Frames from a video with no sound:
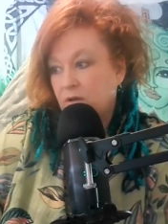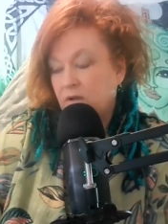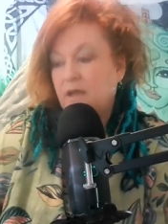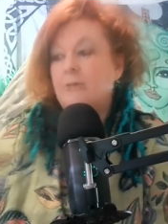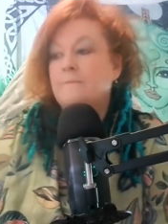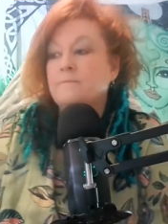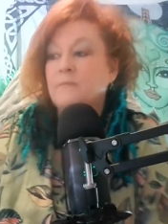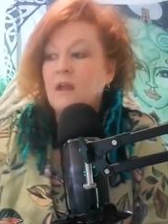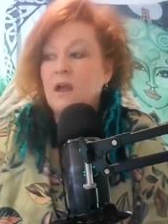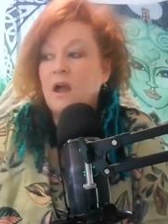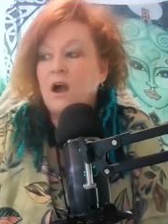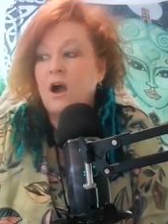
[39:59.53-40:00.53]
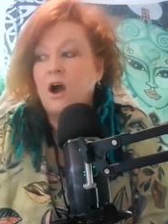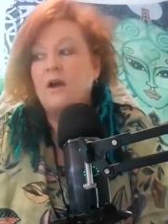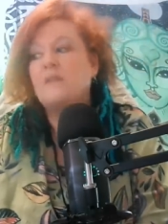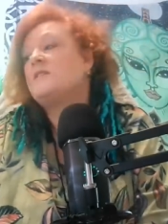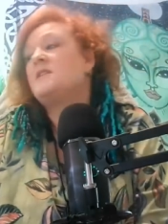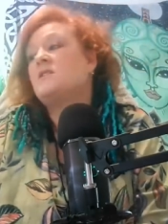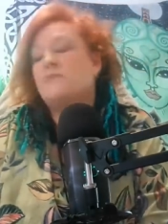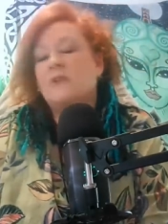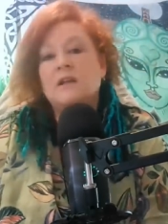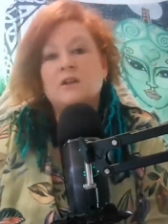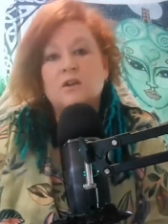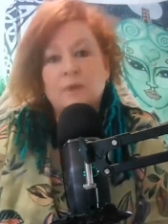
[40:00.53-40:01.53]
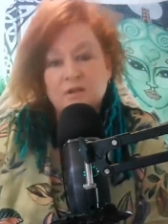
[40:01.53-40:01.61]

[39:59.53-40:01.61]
Okay. All right, this is a really good